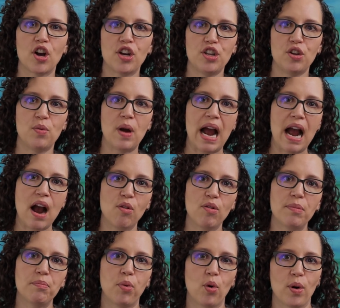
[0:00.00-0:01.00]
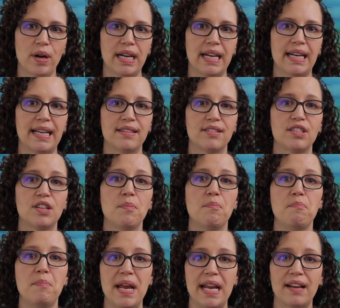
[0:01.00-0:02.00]
on you how important it is to
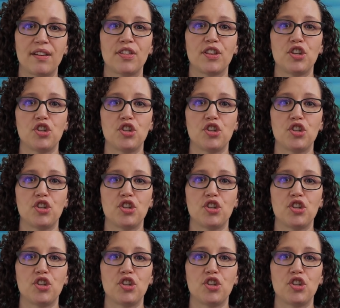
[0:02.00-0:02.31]
make